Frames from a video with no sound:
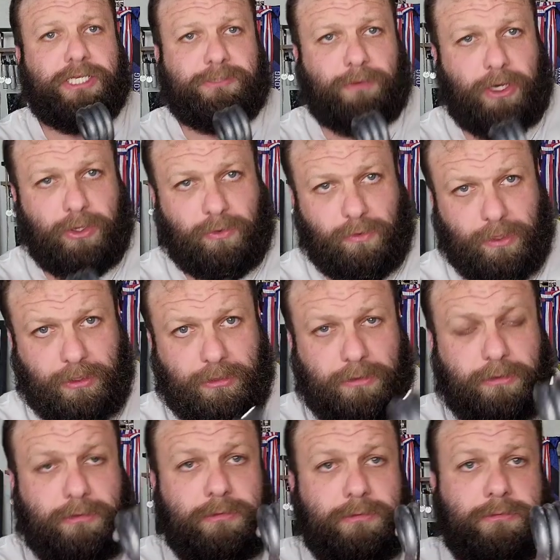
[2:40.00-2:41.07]
smaller one.
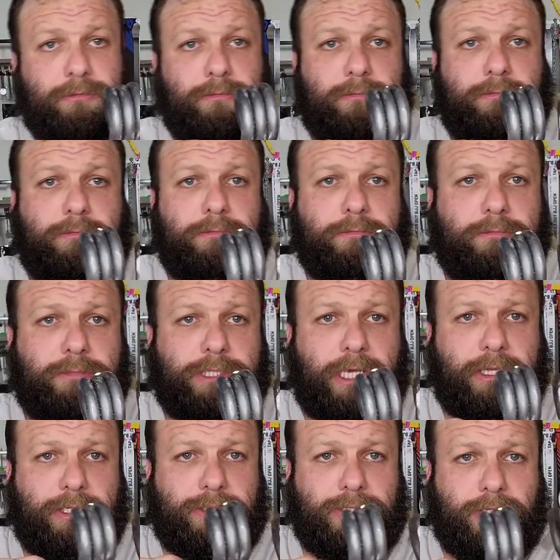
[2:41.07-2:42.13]
See how
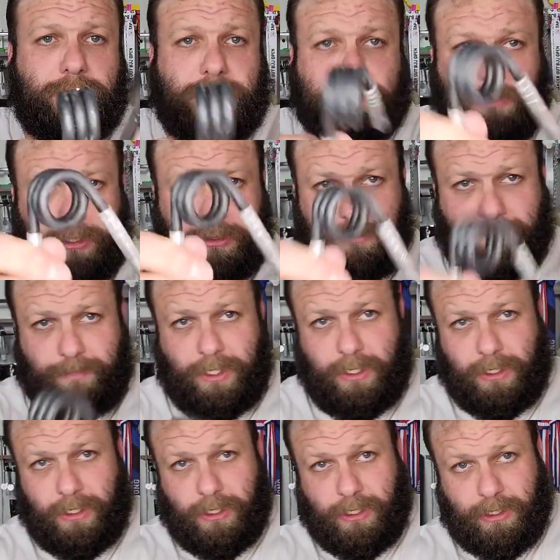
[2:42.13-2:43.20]
this one's a little bit smaller?
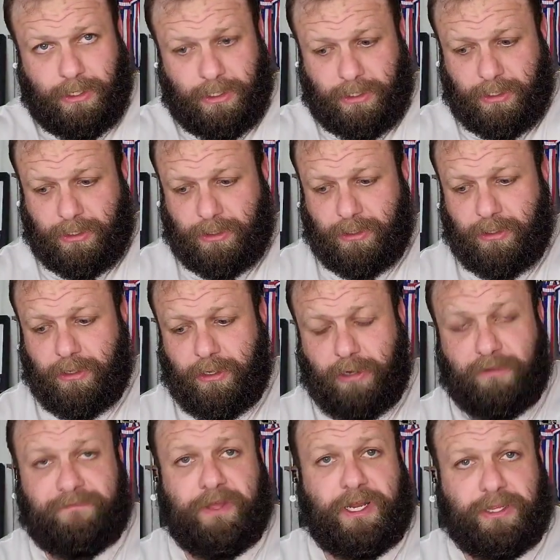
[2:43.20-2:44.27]

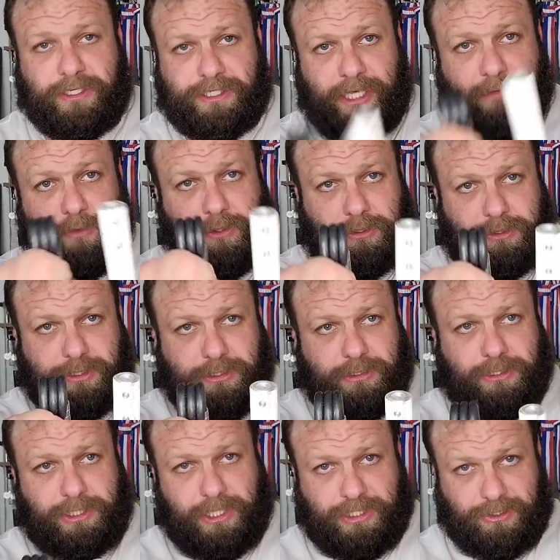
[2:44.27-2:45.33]
It'll fit in the same holes.
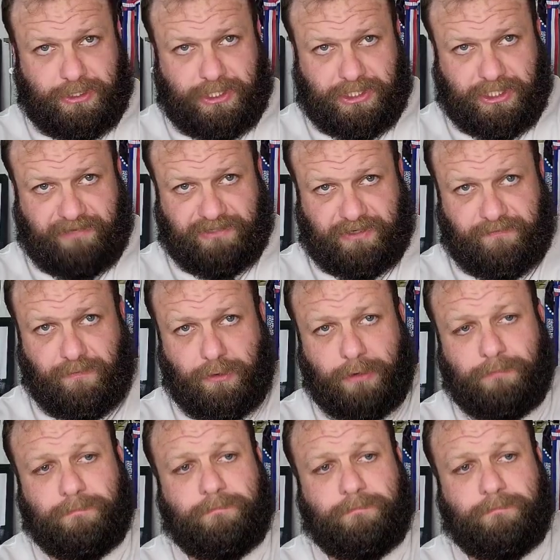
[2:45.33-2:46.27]
So that's what these sleeves are for.